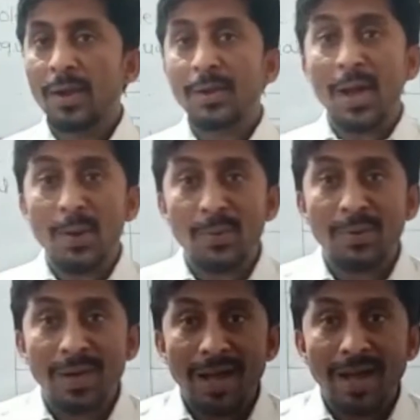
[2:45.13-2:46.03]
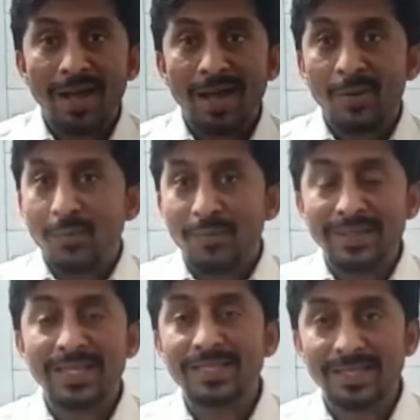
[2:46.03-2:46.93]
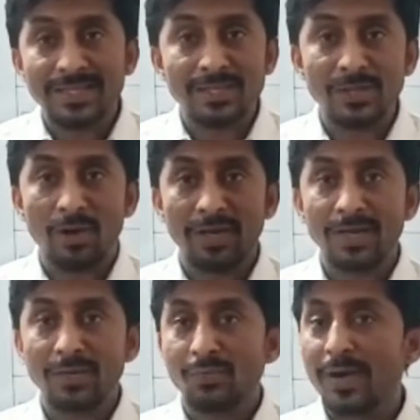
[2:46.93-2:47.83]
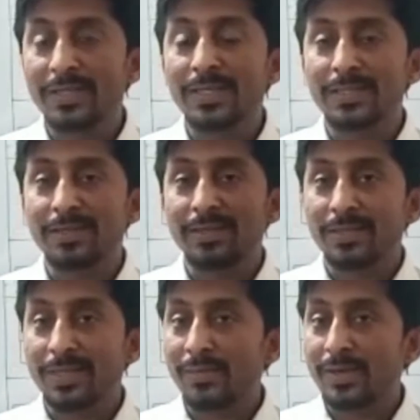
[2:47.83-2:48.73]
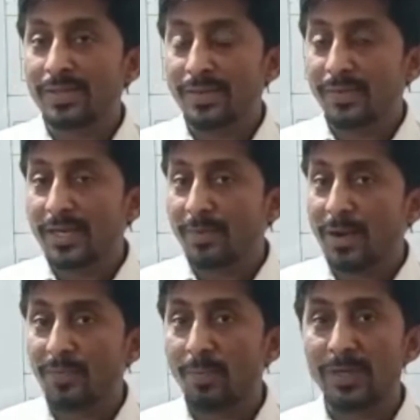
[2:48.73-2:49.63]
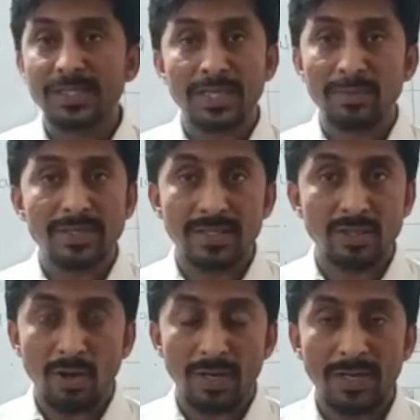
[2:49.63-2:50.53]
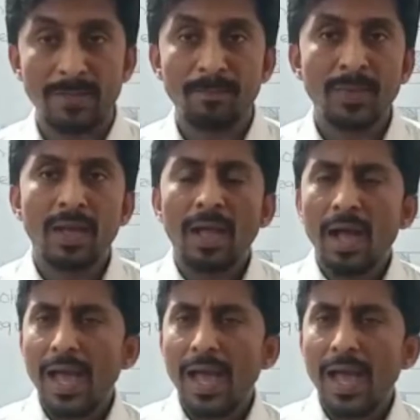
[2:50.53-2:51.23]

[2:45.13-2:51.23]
Now, when they see the chocolate, what they will demand from us, give us the chocolate.